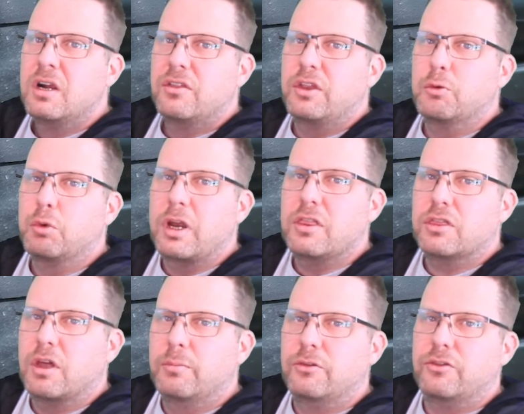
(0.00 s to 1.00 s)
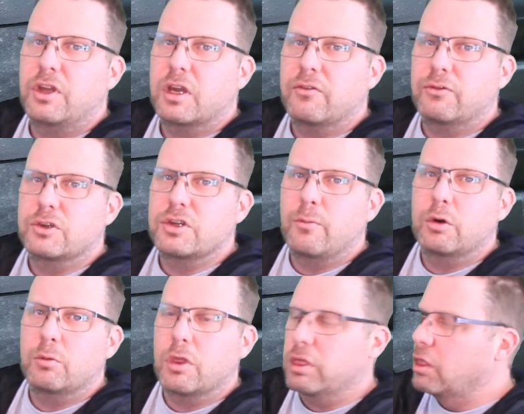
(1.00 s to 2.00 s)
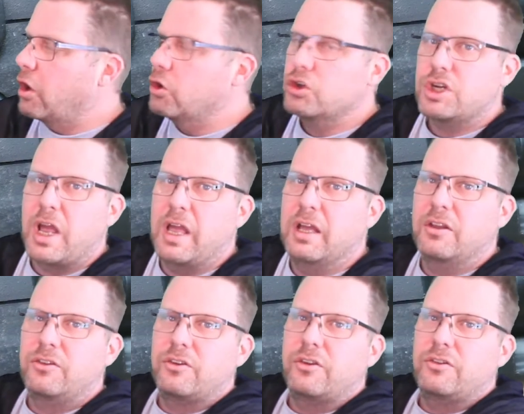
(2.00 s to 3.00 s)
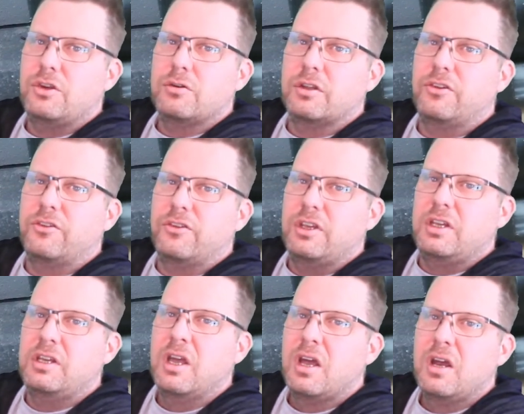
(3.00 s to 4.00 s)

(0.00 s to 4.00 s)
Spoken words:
The right thumbstick, for someone with large hands, as you can see,